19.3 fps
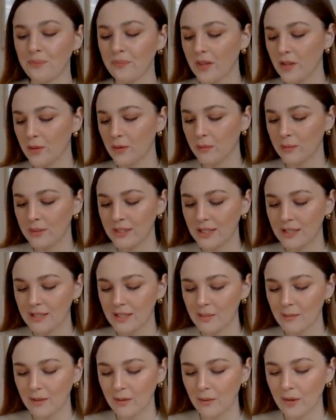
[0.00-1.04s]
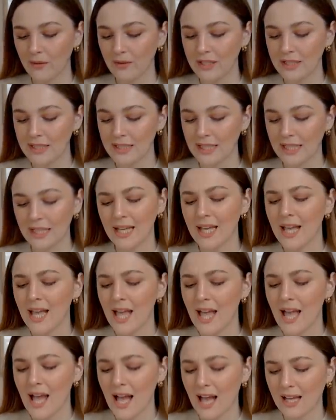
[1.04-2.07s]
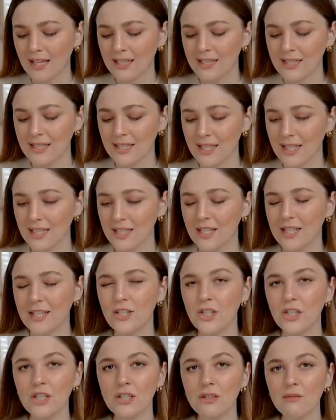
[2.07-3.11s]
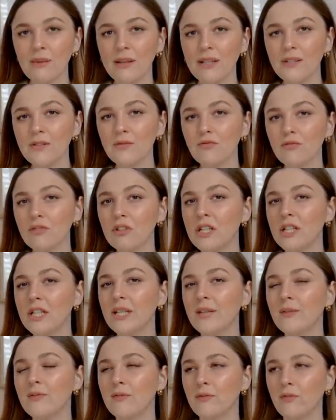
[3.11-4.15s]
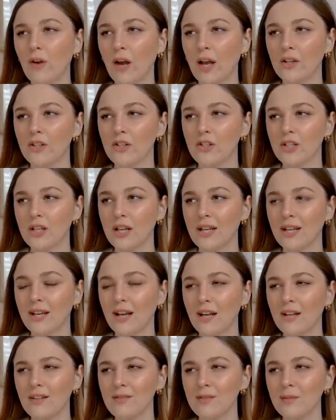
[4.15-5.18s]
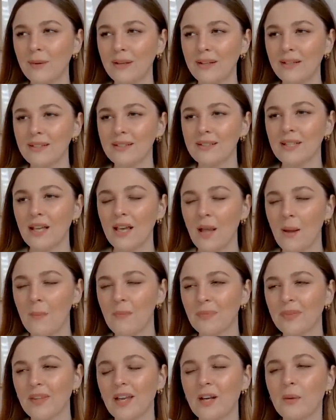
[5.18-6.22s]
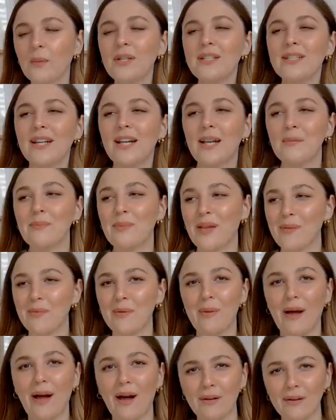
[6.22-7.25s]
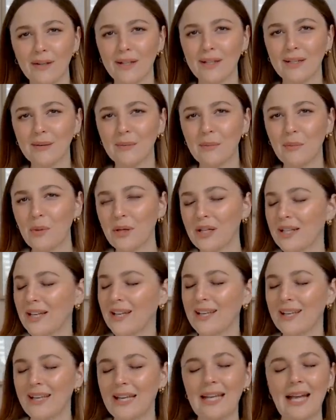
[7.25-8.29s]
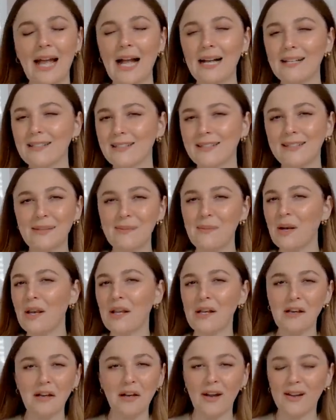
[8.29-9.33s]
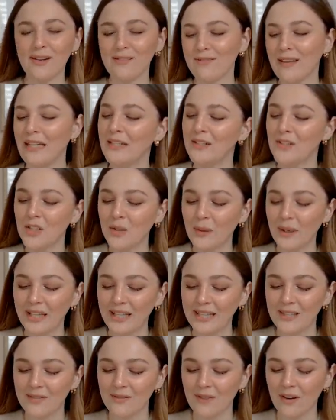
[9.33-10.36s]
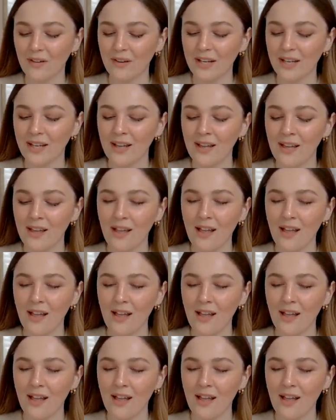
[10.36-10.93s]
This one was sent to me quite recently, and it just smells really fresh. It kind of smells, I don't want to say like baby powder, but it has a similar kind of vein to it. It's very